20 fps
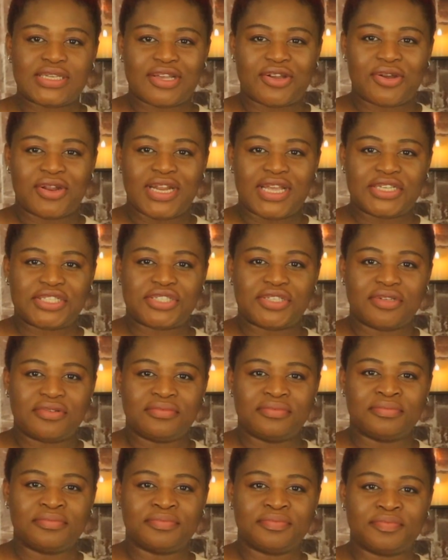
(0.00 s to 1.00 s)
the
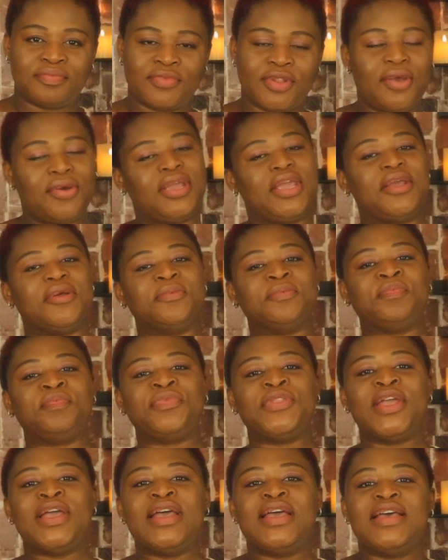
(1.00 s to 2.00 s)
connection? Okay.
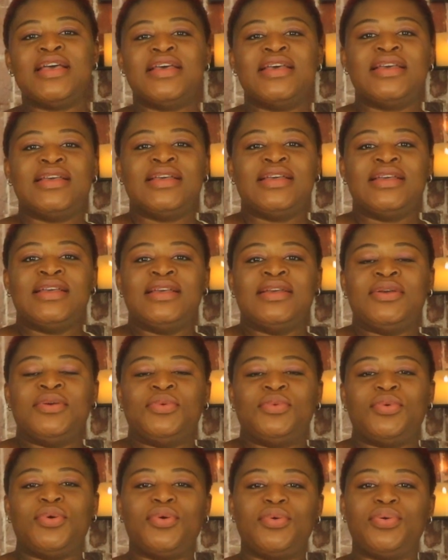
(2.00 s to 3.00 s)

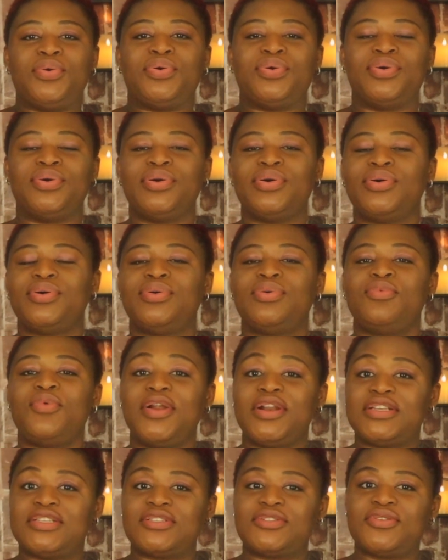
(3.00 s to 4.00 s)
Whew,
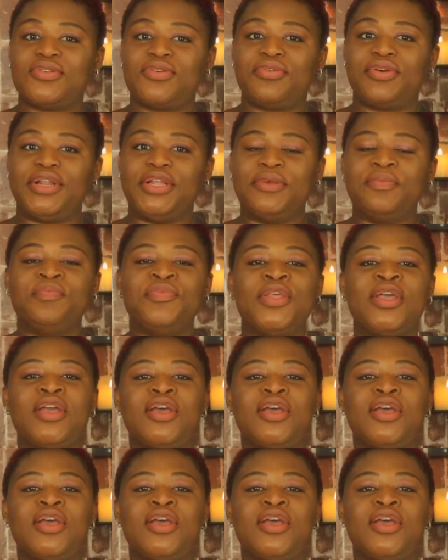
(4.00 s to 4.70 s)
what a story.